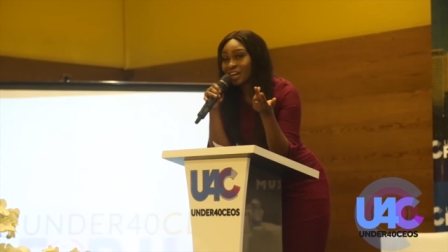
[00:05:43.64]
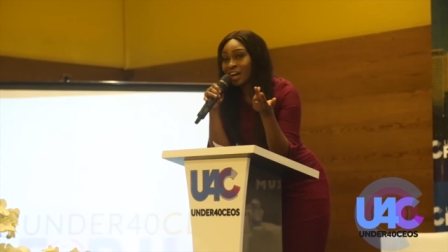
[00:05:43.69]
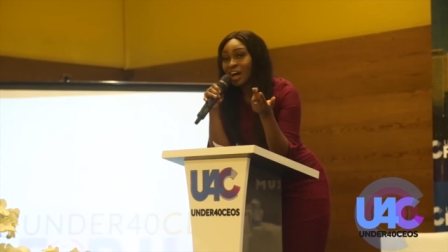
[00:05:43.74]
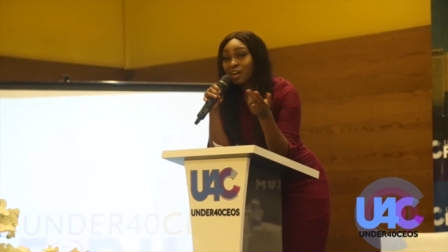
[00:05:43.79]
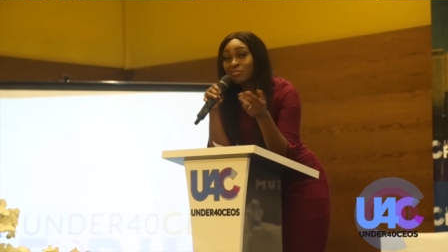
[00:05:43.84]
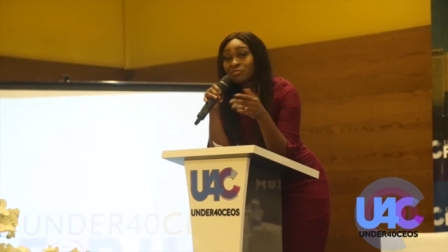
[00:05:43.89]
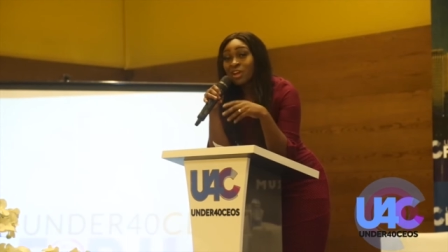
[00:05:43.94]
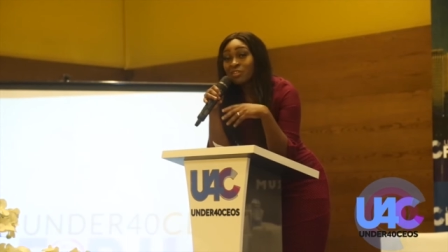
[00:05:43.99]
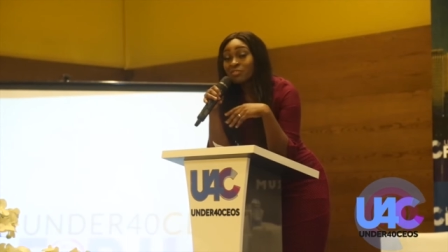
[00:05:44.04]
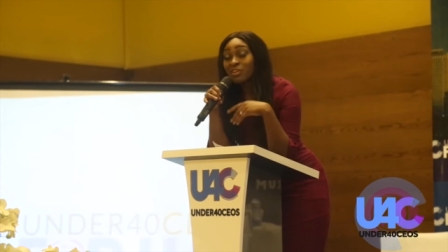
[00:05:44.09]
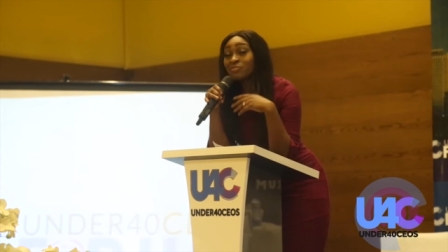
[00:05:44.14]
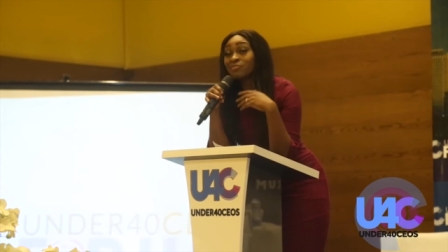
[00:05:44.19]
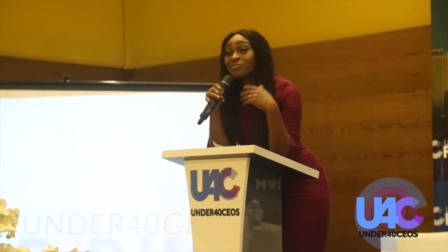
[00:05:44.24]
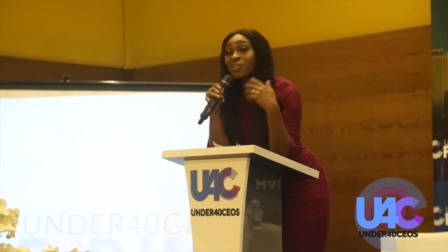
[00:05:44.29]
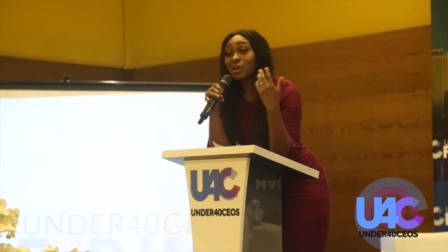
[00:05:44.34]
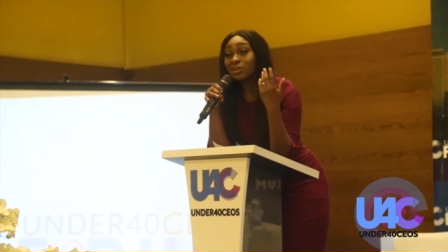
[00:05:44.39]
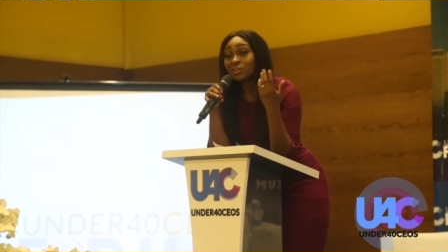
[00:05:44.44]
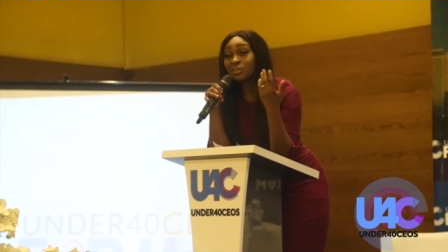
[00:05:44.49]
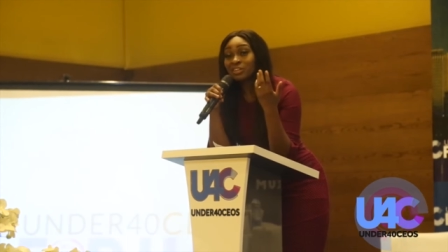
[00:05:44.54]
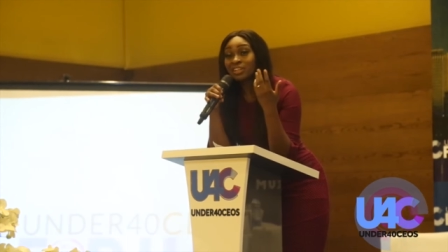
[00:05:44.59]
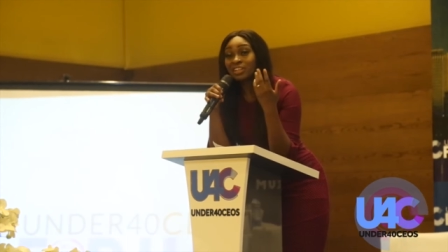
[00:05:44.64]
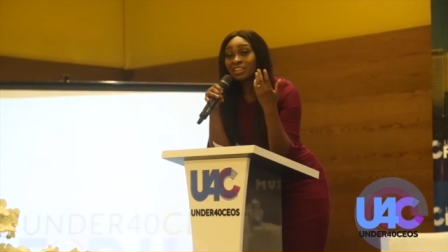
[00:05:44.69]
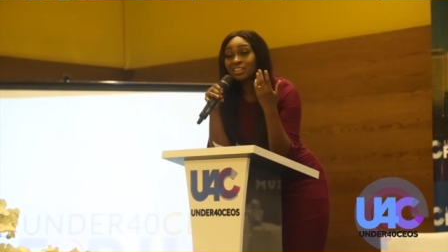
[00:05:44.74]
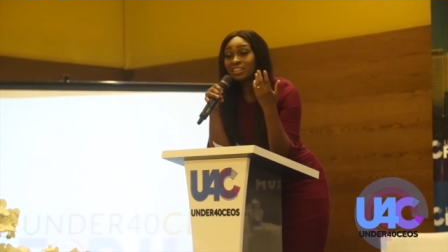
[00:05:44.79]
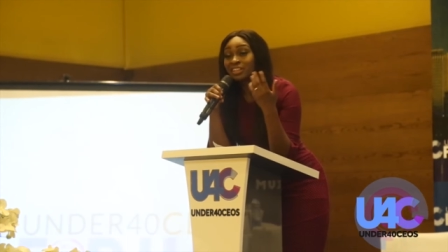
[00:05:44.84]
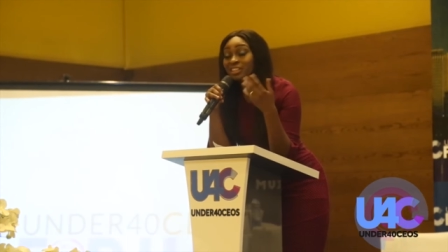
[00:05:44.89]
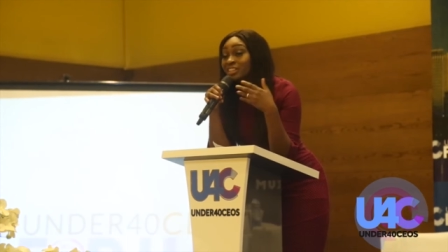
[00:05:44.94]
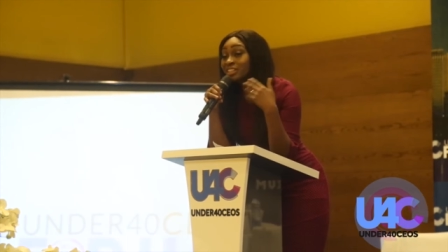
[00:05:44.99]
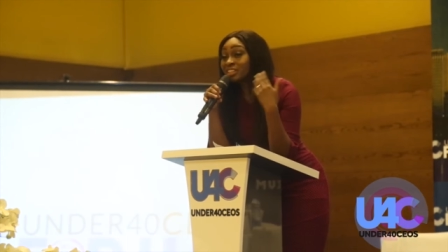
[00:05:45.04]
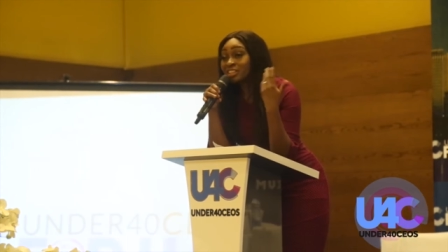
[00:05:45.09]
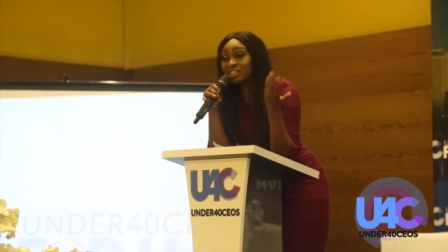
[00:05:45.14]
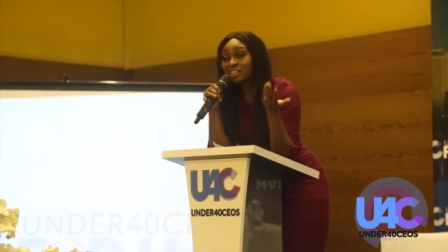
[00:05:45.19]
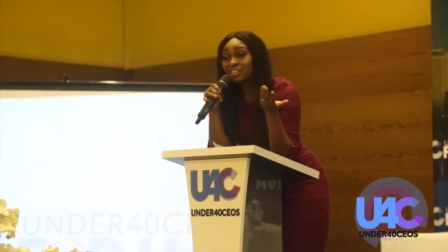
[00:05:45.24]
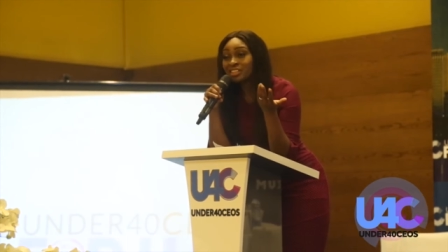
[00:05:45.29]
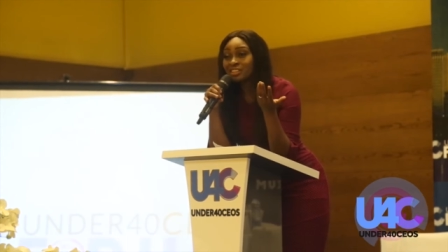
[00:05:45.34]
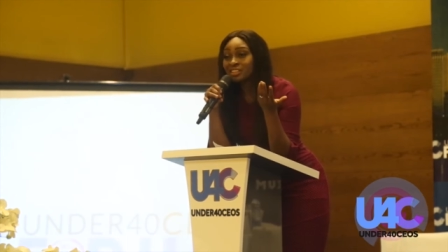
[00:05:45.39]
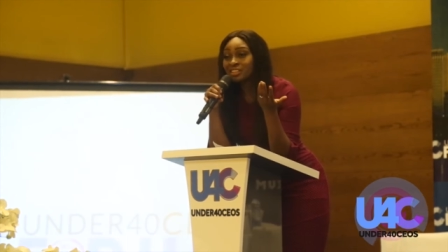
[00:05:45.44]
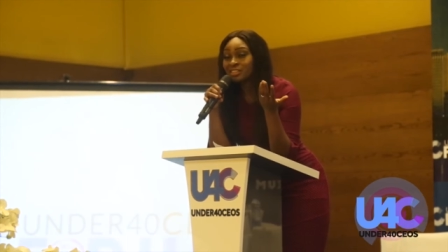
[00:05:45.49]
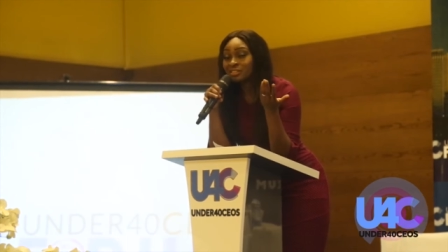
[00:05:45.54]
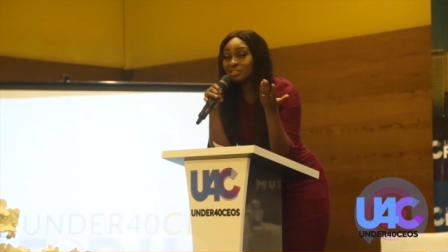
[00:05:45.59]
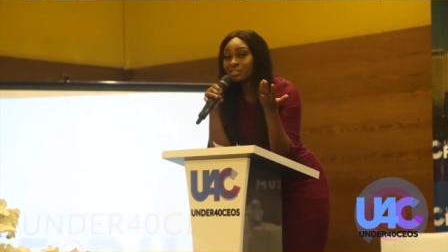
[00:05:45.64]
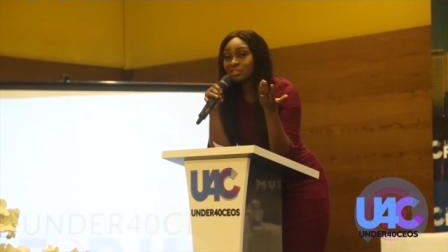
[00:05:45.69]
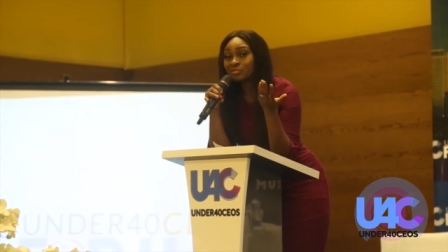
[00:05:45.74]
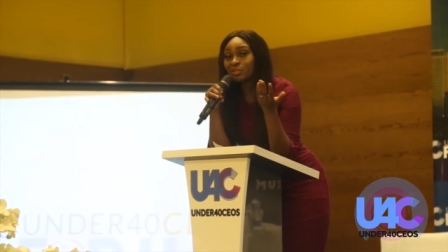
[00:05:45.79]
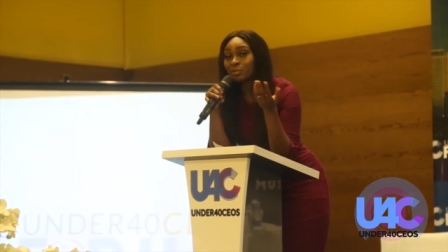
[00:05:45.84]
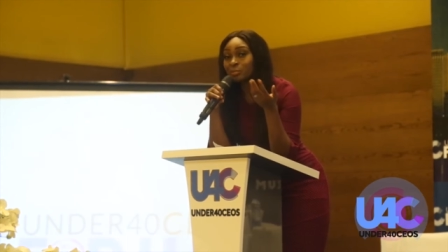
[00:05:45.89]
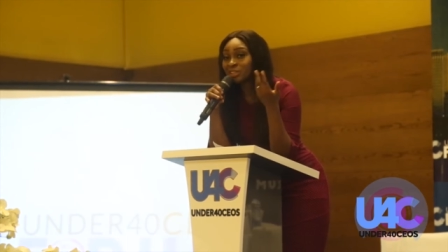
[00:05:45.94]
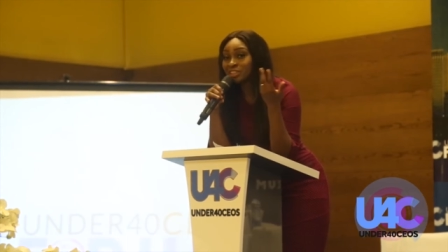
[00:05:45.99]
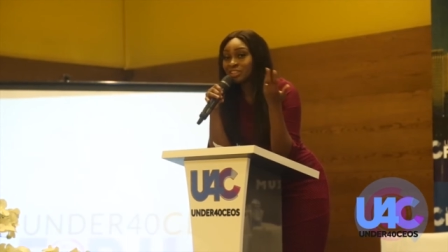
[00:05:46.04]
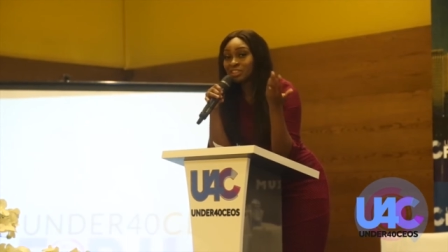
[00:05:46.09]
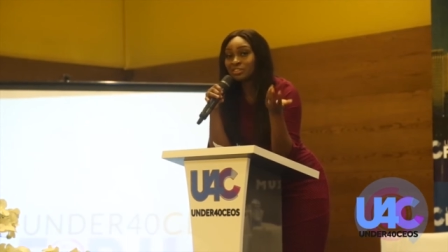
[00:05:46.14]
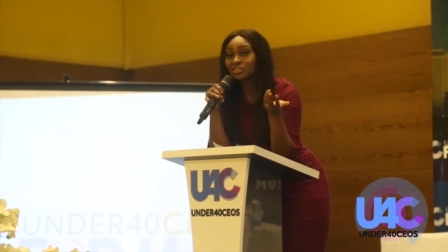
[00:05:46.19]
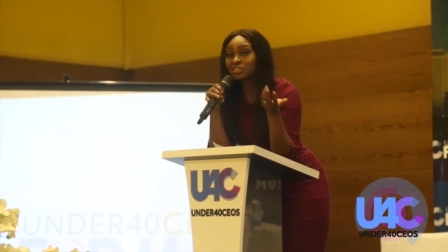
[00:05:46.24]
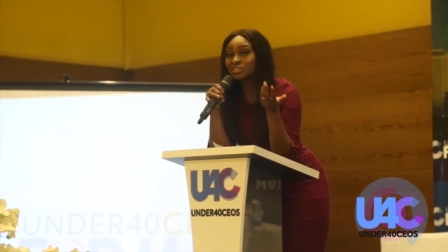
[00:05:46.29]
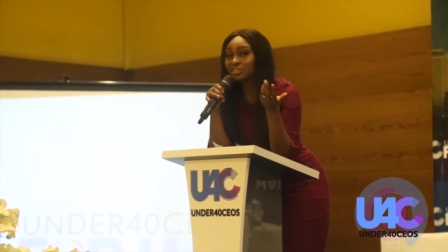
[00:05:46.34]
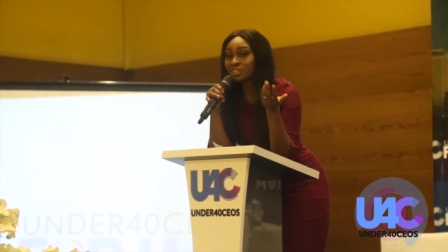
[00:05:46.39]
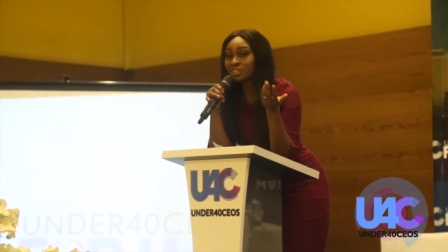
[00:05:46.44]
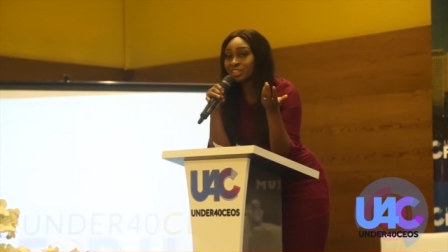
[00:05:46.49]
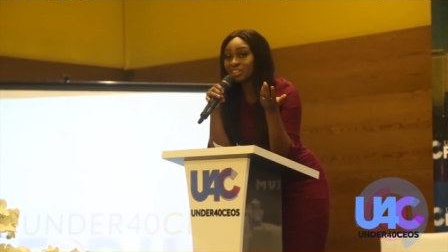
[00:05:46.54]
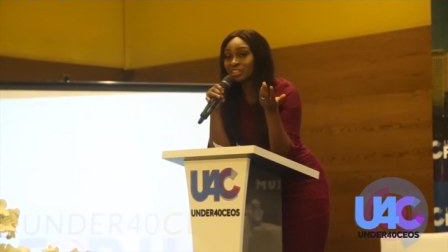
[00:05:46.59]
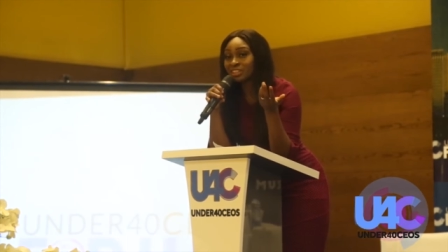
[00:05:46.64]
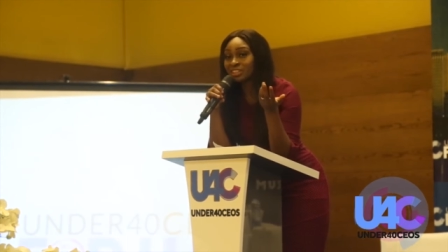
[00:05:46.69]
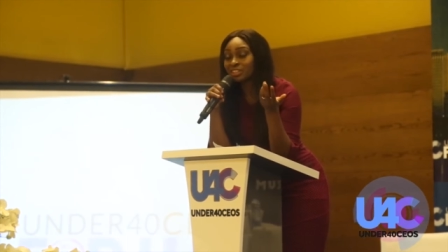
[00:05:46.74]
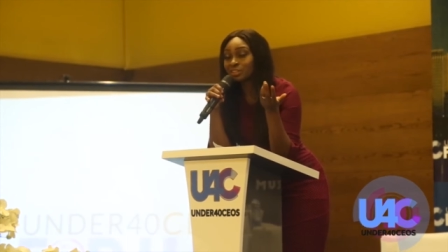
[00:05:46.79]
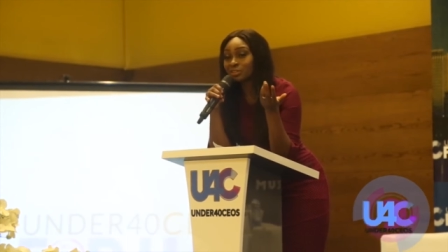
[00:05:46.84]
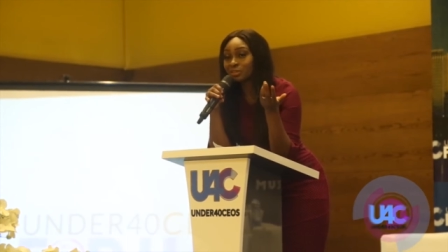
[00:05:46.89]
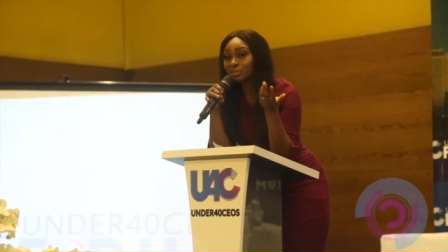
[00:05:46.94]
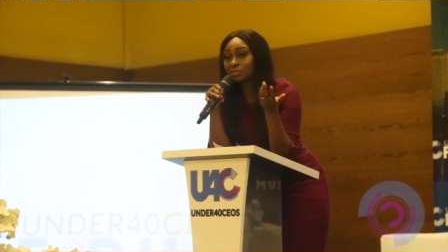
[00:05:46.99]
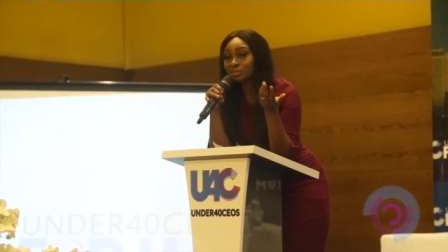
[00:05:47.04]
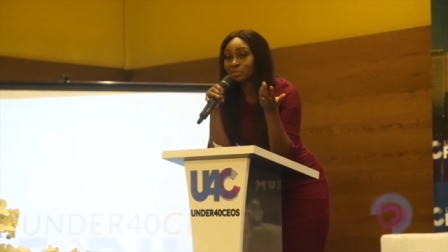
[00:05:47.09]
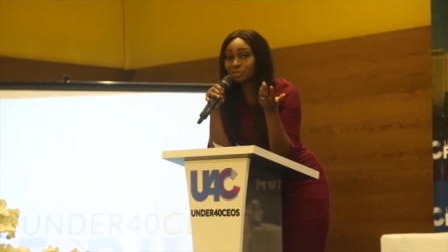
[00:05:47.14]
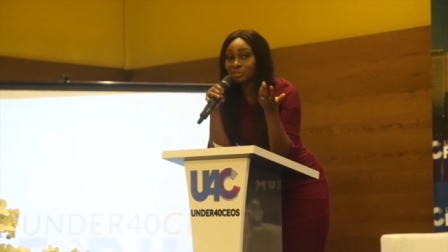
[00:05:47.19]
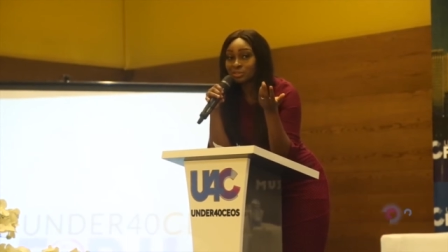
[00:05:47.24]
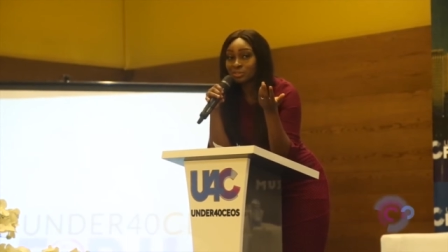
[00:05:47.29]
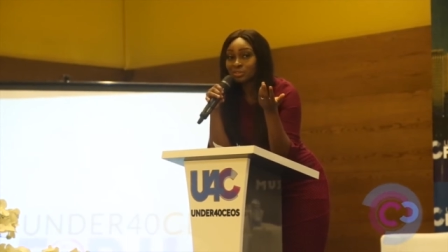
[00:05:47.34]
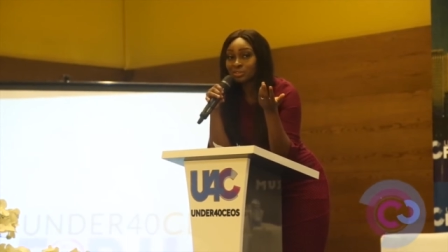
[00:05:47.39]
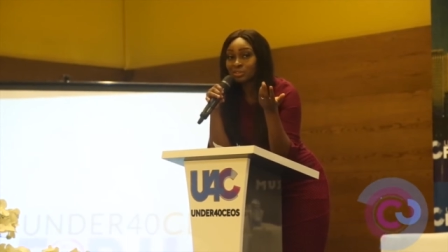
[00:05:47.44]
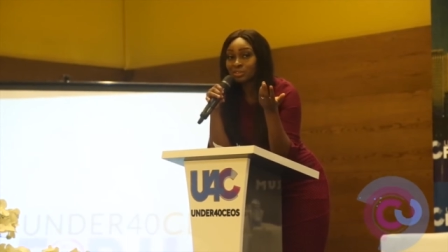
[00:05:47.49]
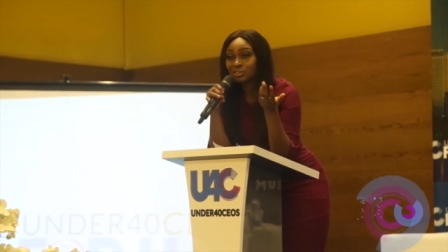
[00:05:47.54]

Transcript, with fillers: I've never felt the need for material things at all.